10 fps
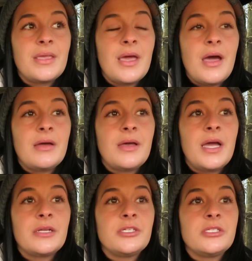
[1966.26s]
yeah,
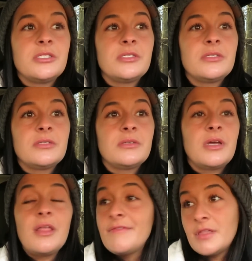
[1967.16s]
I
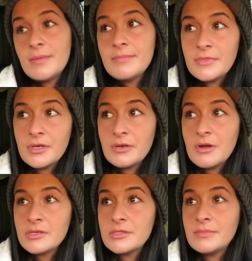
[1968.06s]
love them. They're
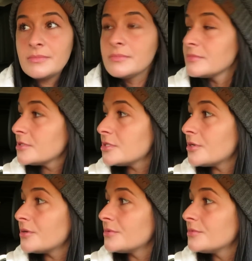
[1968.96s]
awesome.
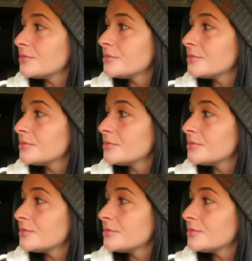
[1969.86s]
So